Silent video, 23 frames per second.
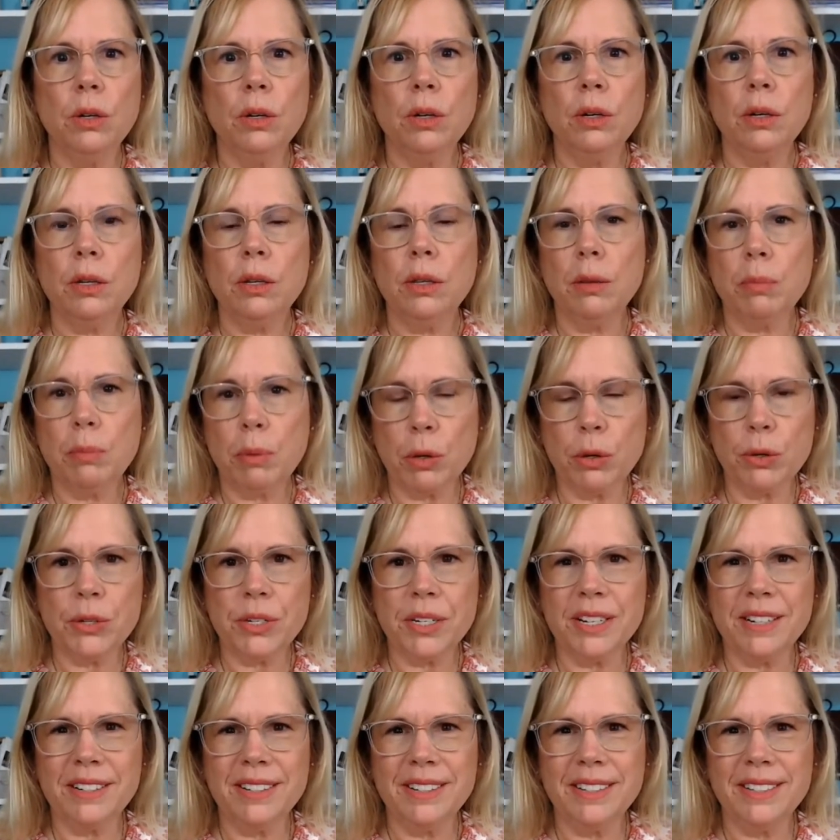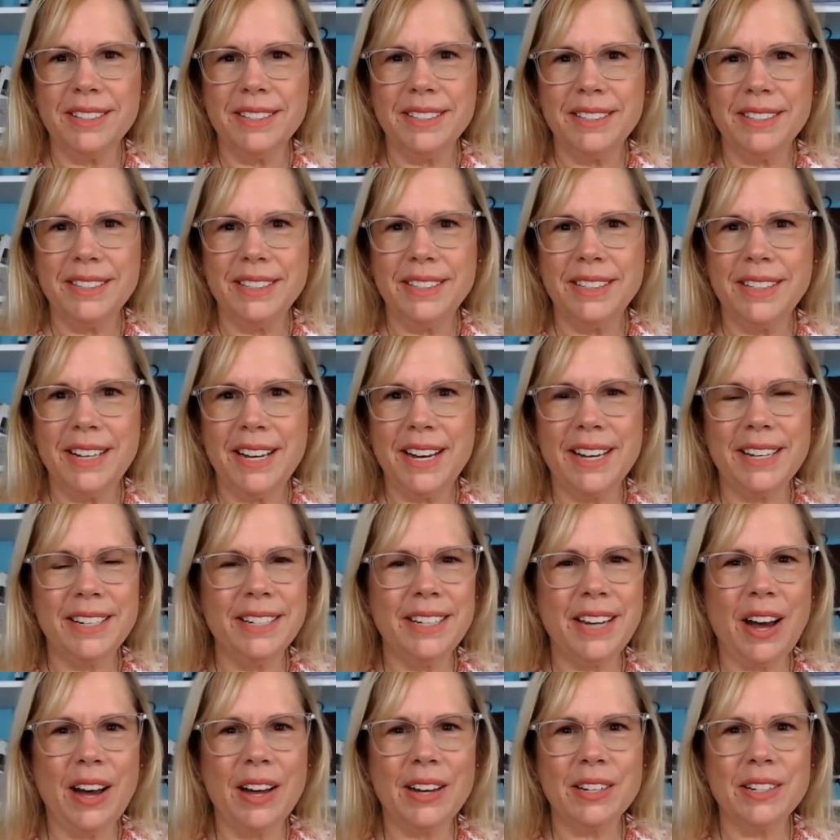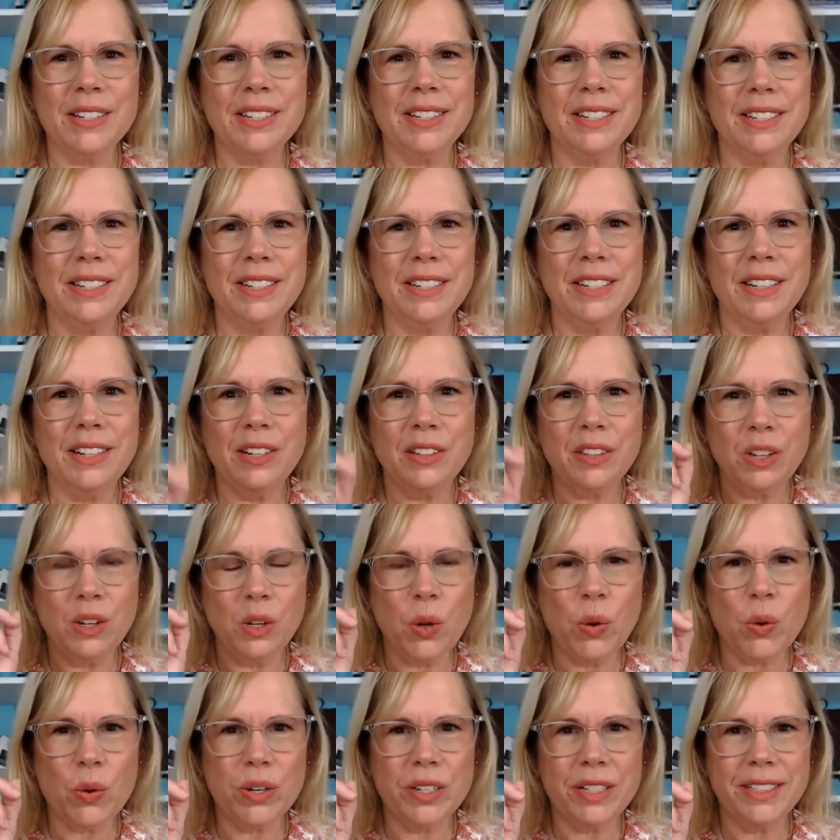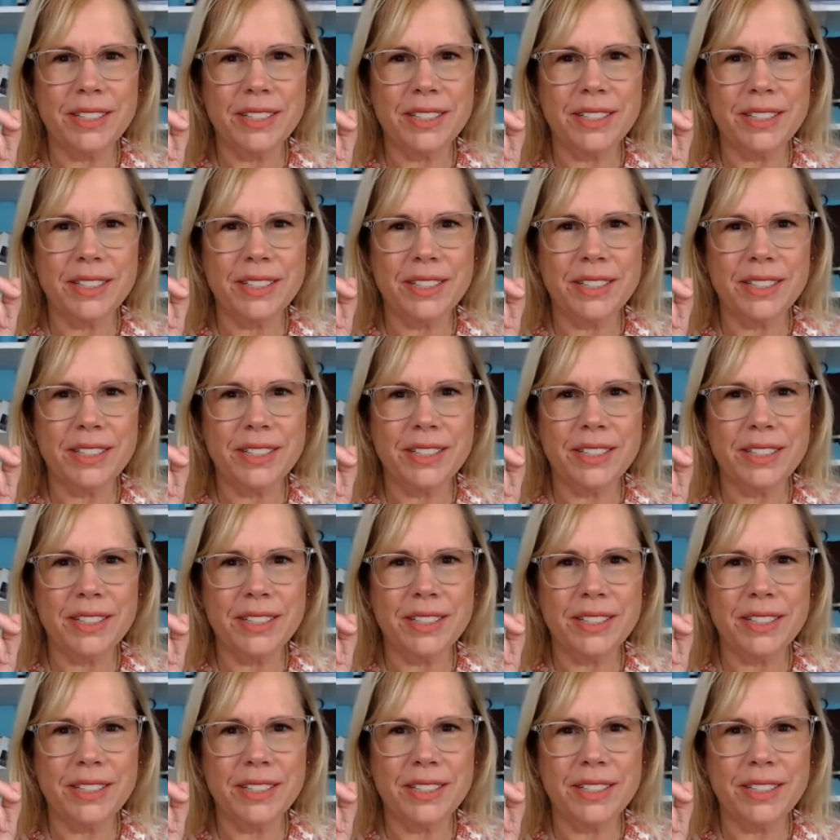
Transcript: the person and not the Lord.